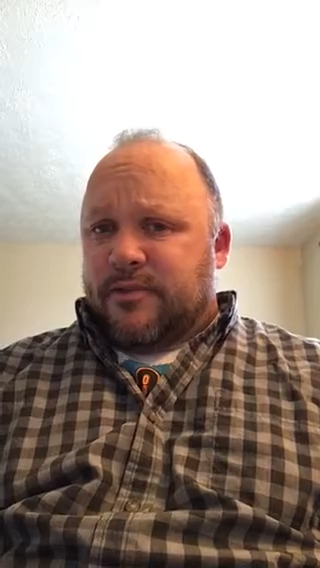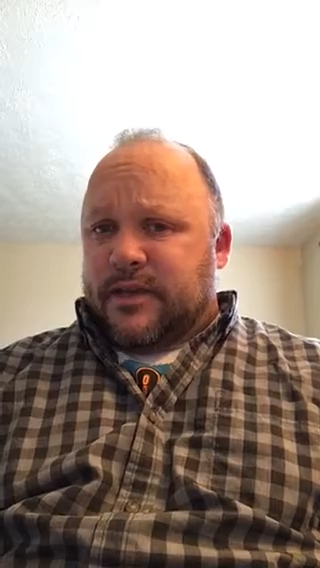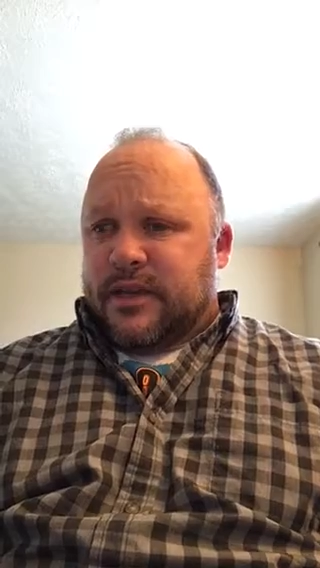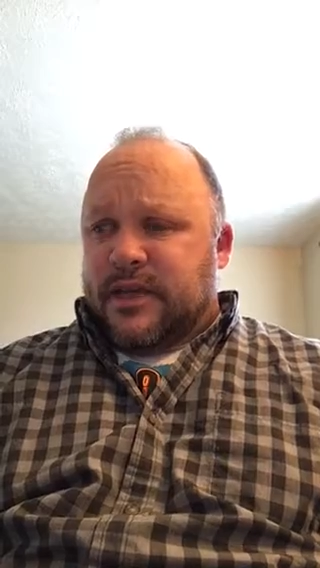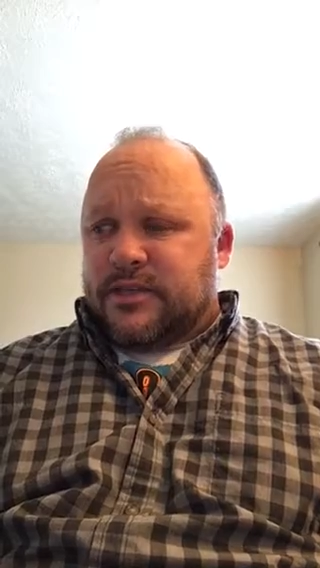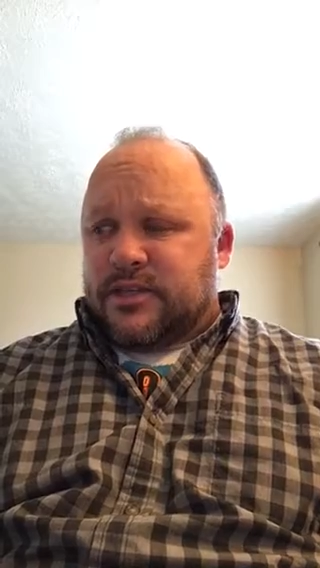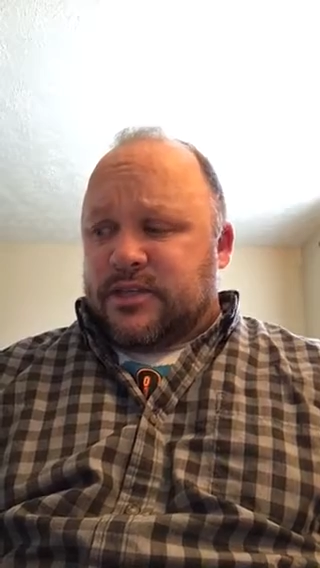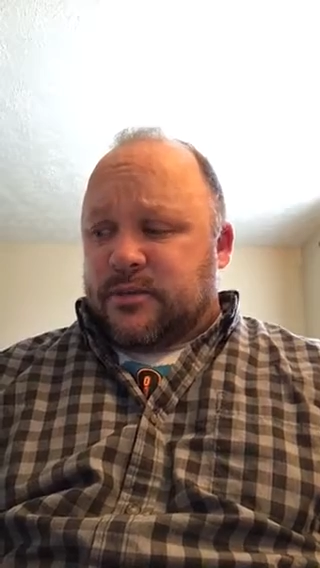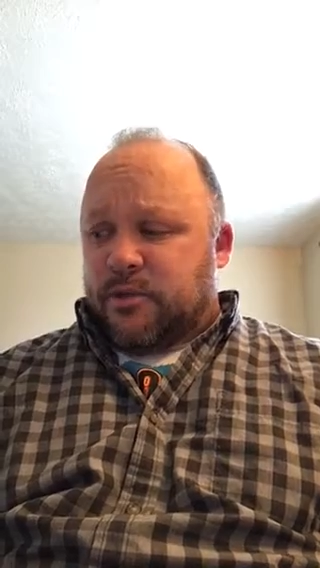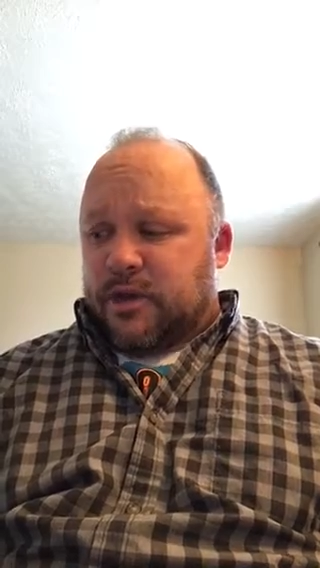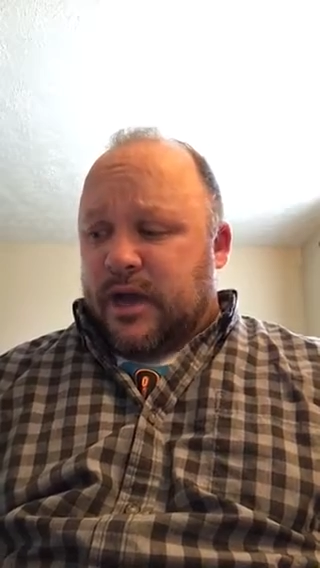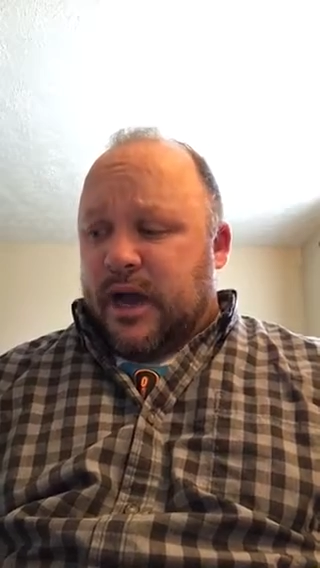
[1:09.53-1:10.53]

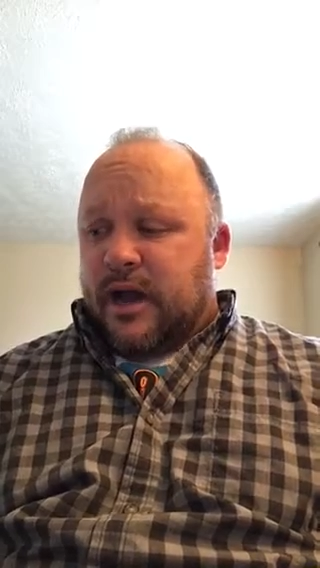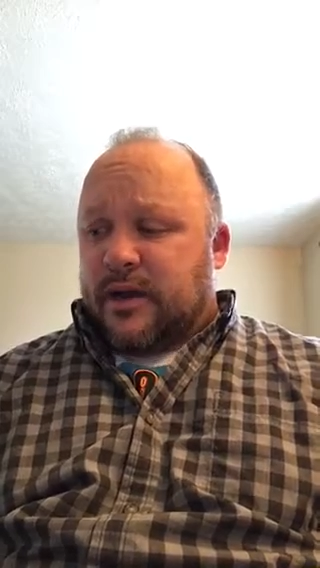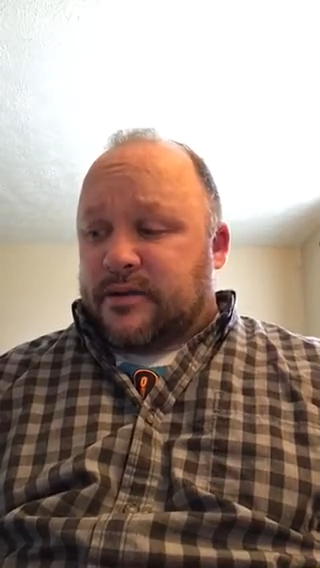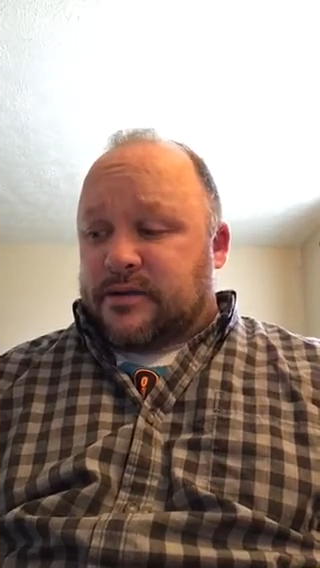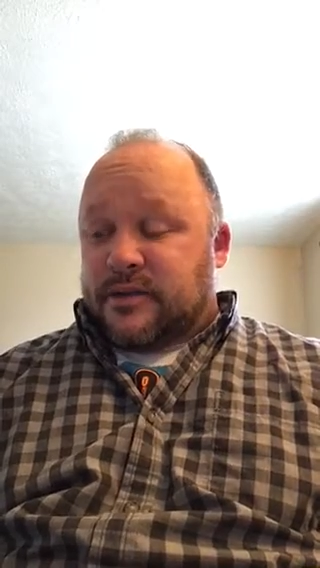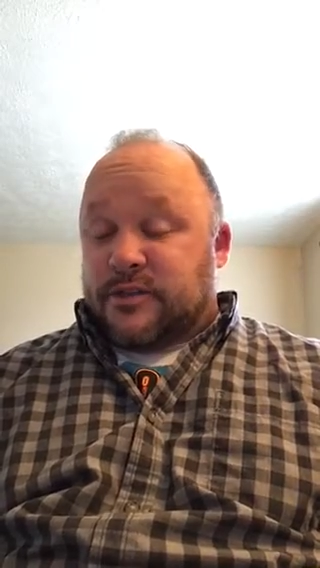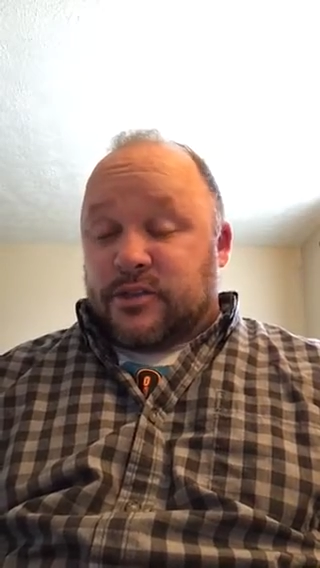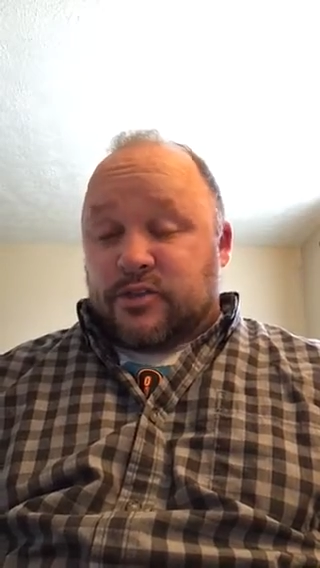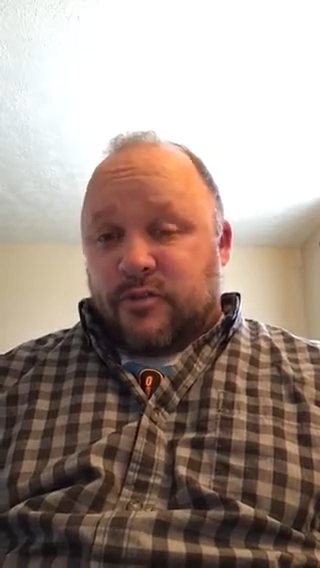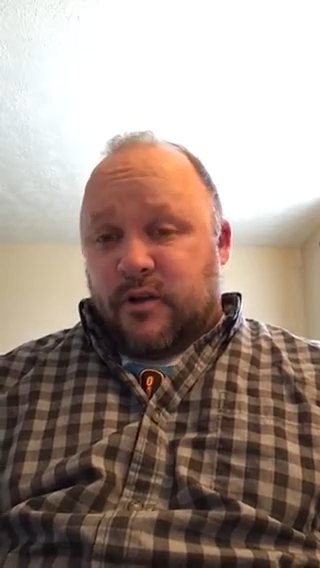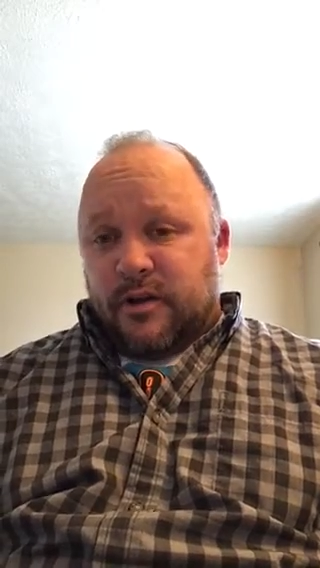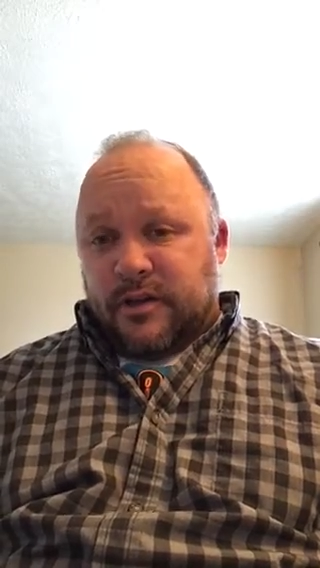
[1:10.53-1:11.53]
relationship with God is as
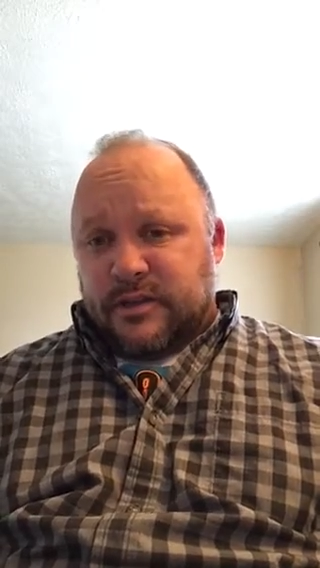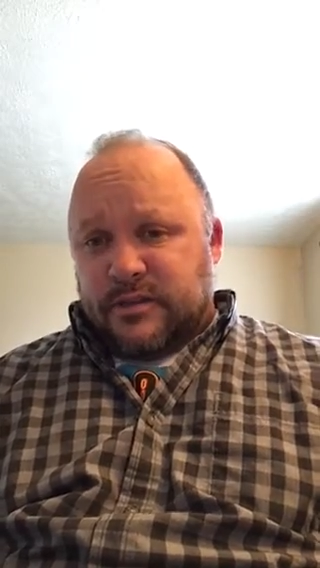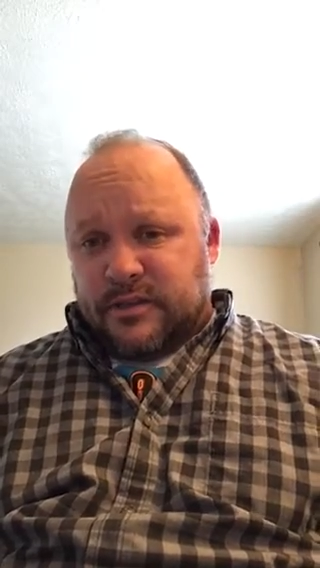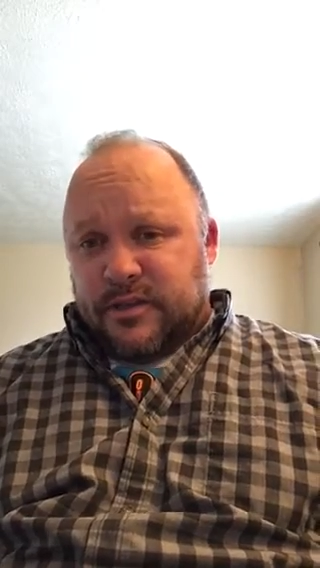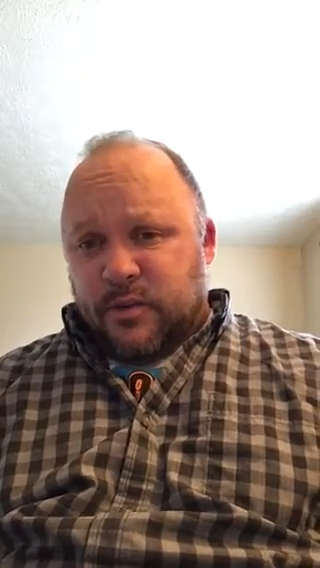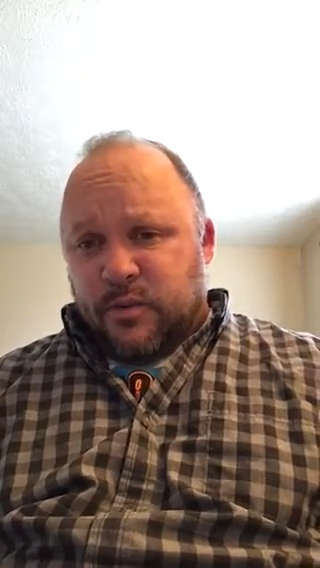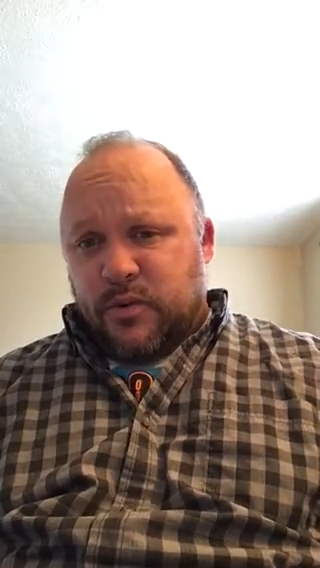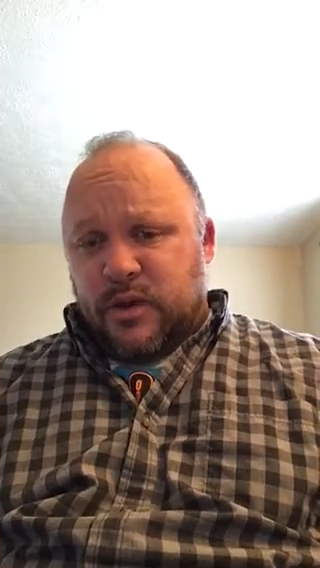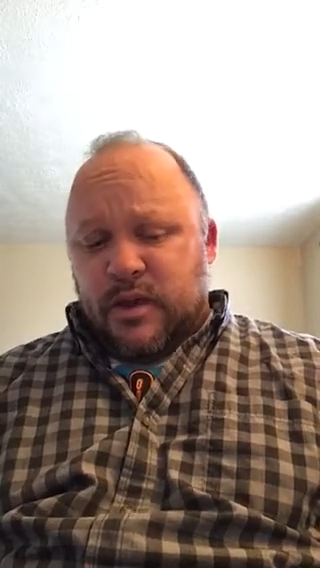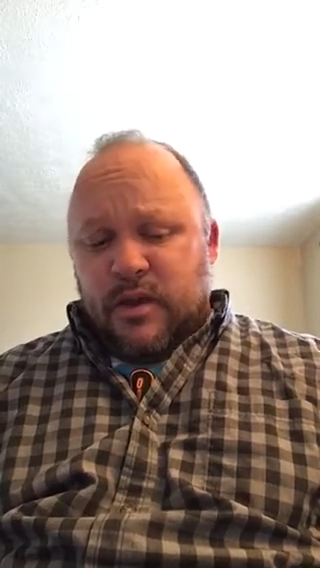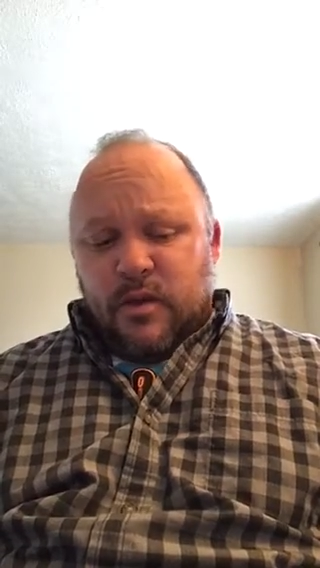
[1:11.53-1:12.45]
strong as you